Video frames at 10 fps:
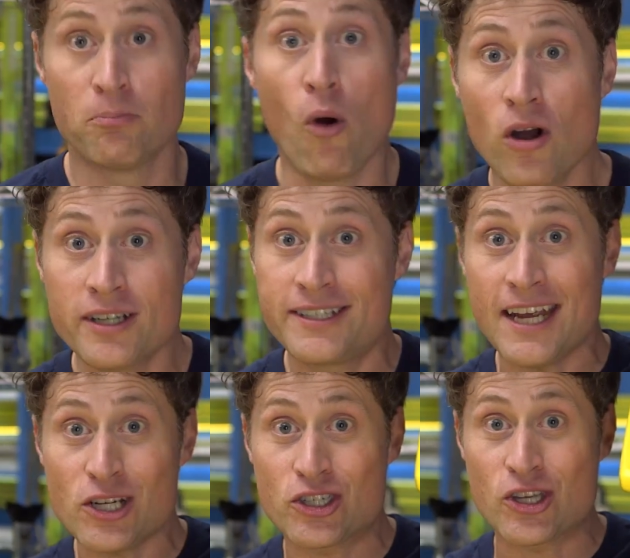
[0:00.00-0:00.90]
more
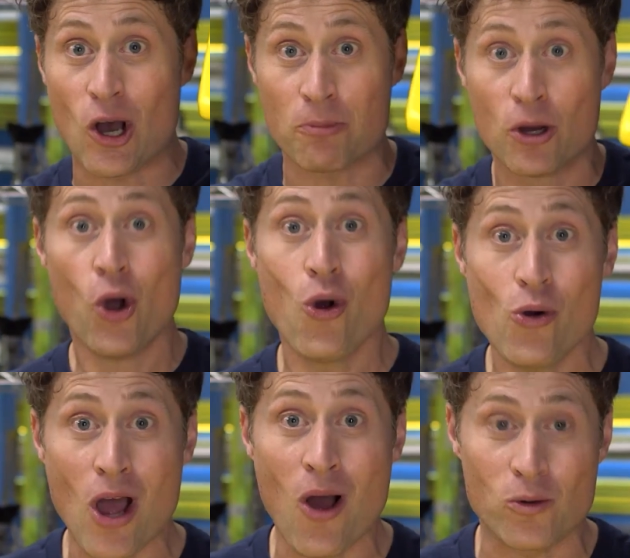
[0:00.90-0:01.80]
dish soap,
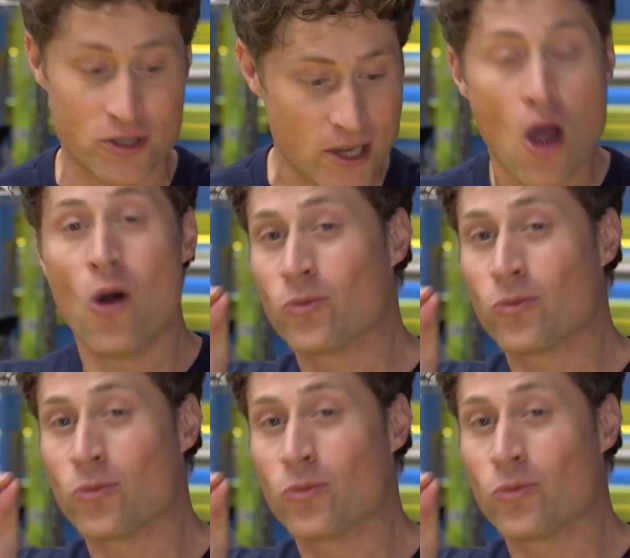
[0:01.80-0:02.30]
who knows?